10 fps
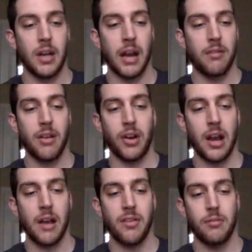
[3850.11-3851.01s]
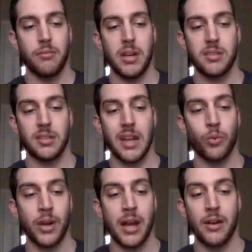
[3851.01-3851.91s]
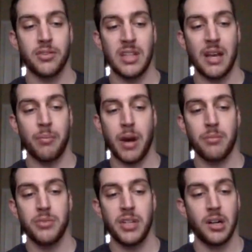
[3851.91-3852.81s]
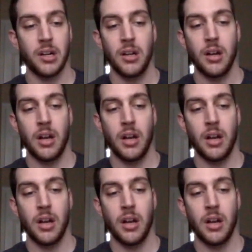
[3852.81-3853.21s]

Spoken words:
I'd rather have basically everyone else in that bottom tier,